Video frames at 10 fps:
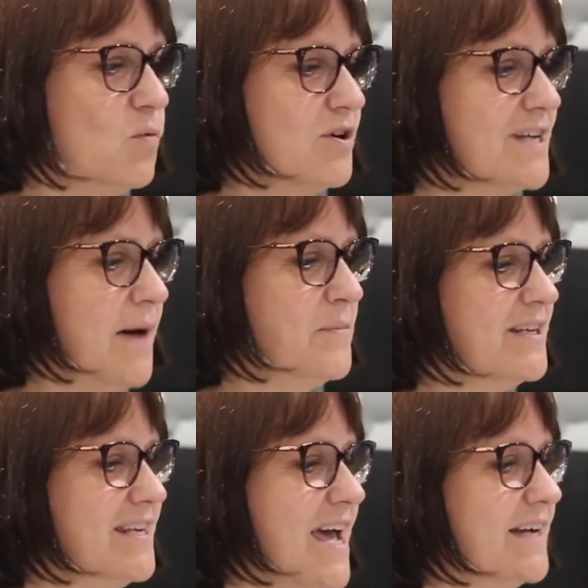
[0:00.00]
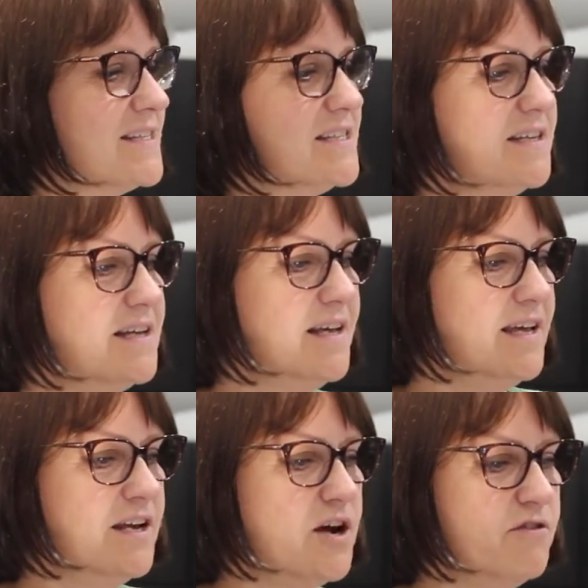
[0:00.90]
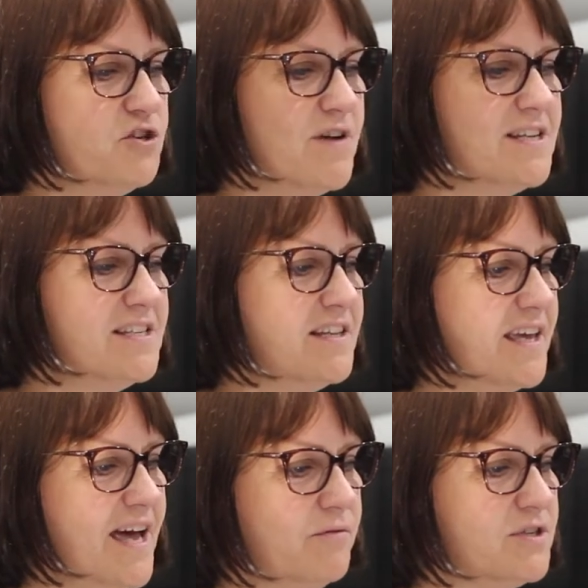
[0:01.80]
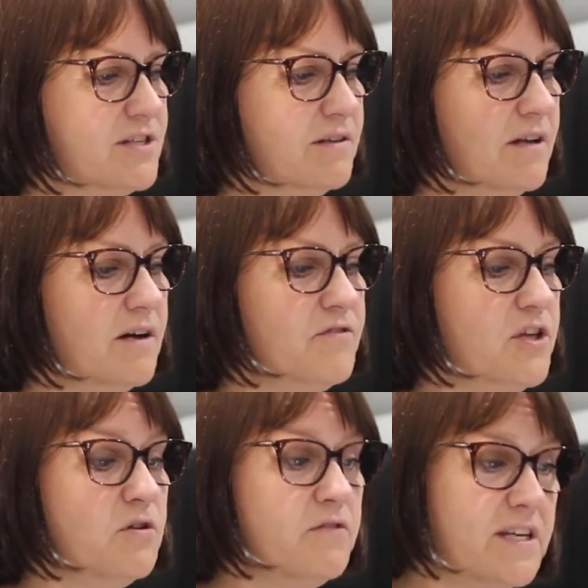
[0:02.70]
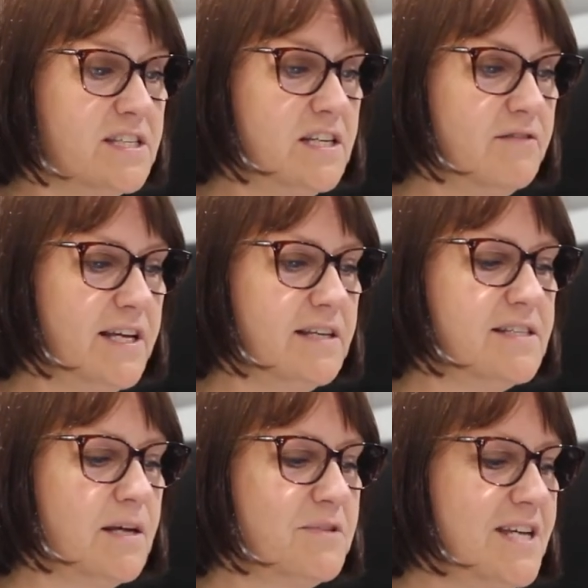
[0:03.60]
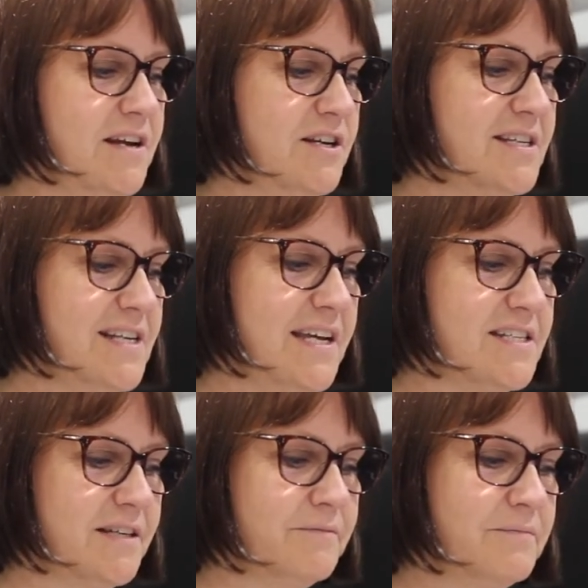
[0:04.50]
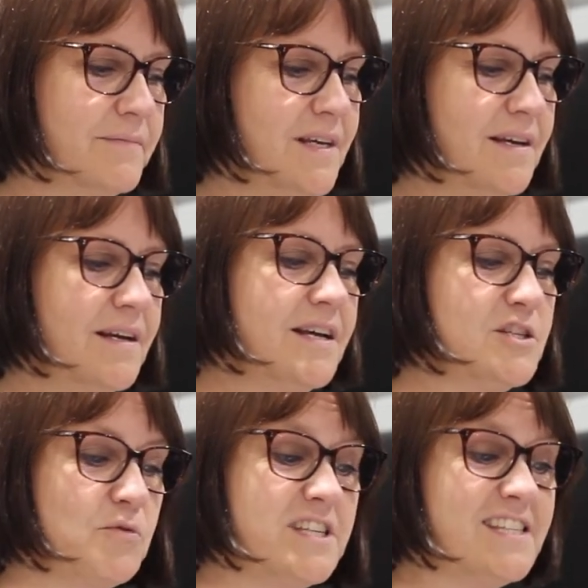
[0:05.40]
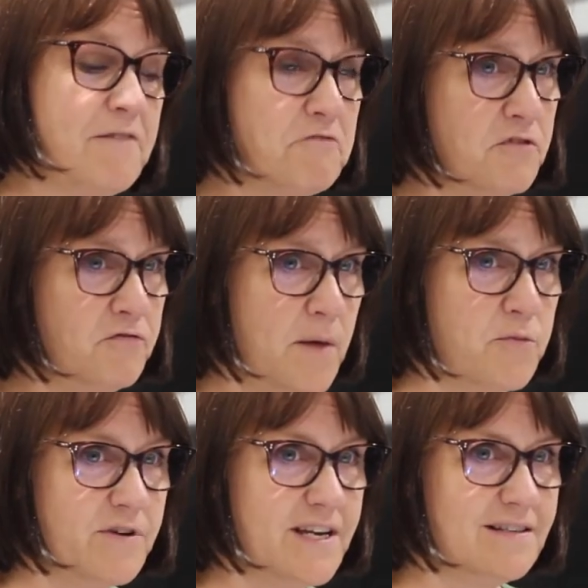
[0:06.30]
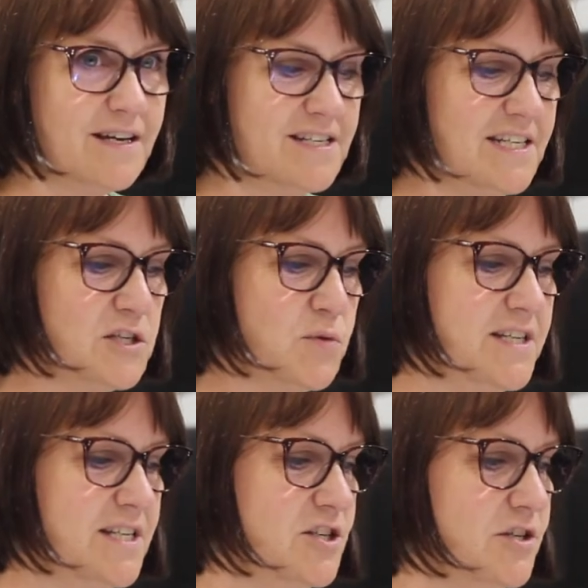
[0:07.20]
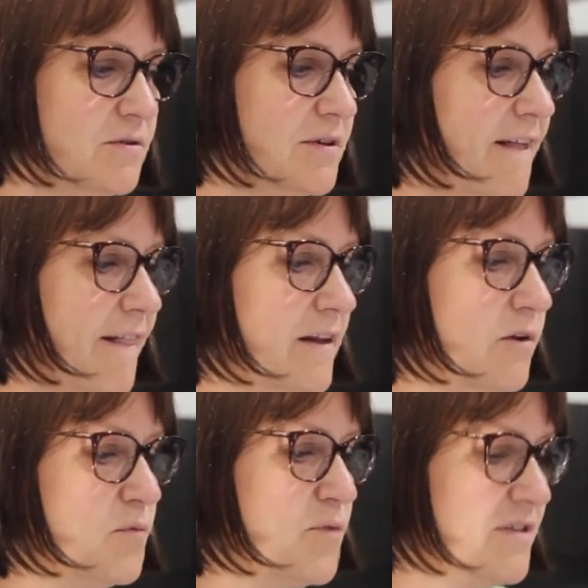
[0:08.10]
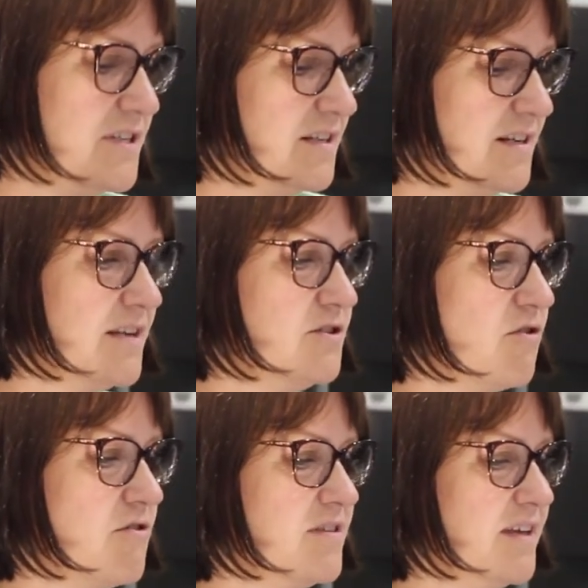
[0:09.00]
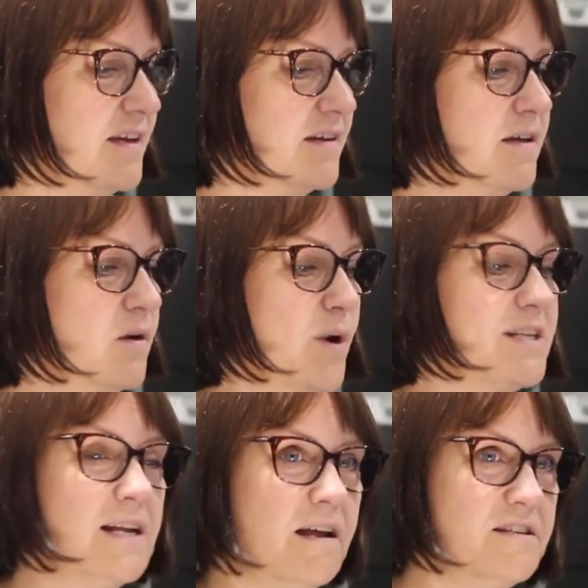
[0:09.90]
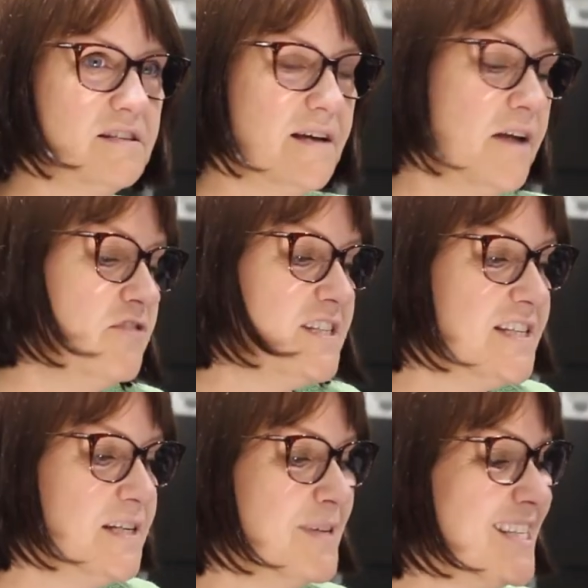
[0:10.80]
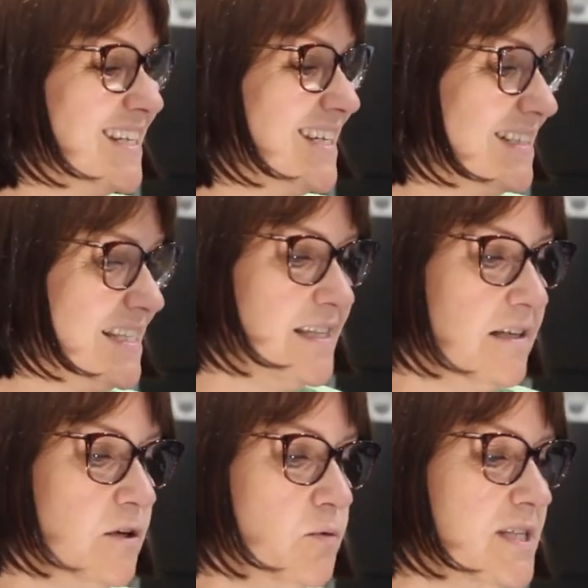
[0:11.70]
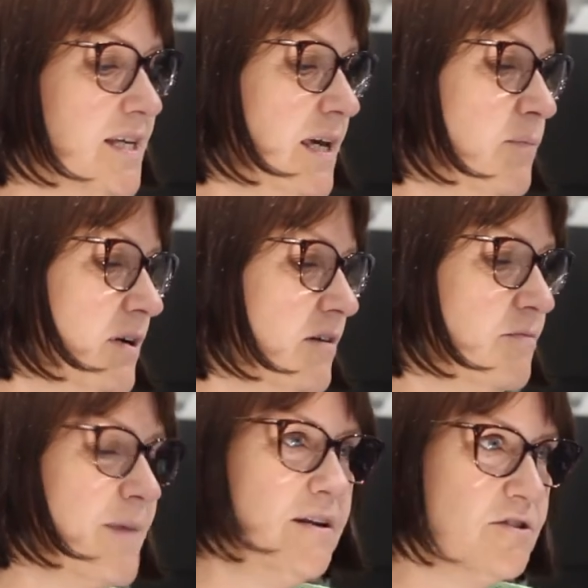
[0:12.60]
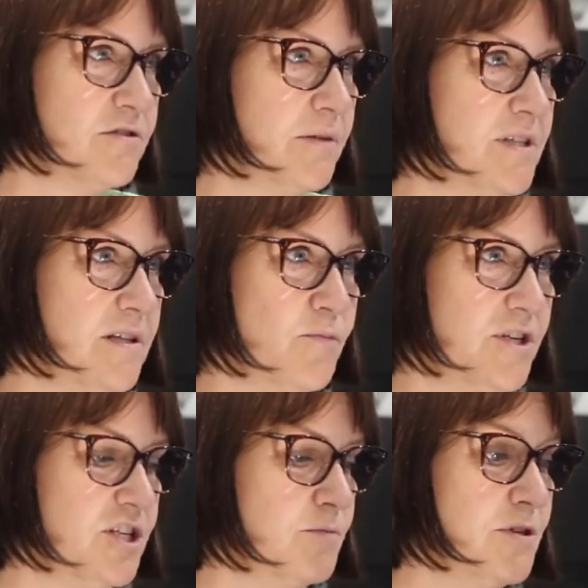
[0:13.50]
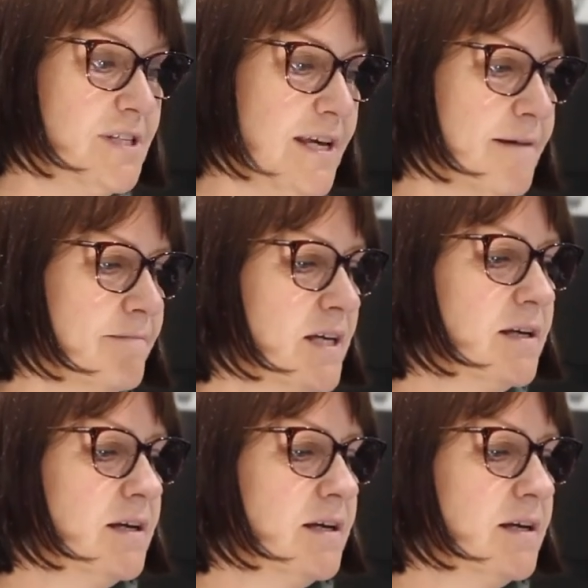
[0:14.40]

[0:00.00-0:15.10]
what happened next in her address to the council at the University of Leeds some 10 years later. So on the 7th of February 1922, Lord Brotherton and Dorothy went to London and visited Mr. Gilson, who was keeper of manuscripts at the British Museum.